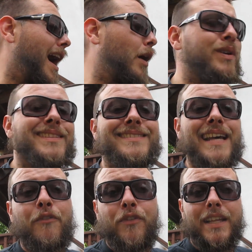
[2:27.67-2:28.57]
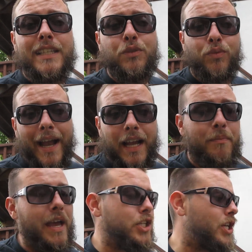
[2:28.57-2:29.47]
I would definitely
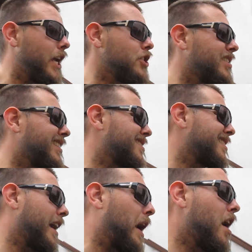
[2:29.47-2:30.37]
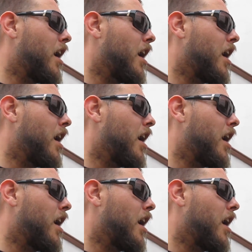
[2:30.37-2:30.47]
recommend changing this thing.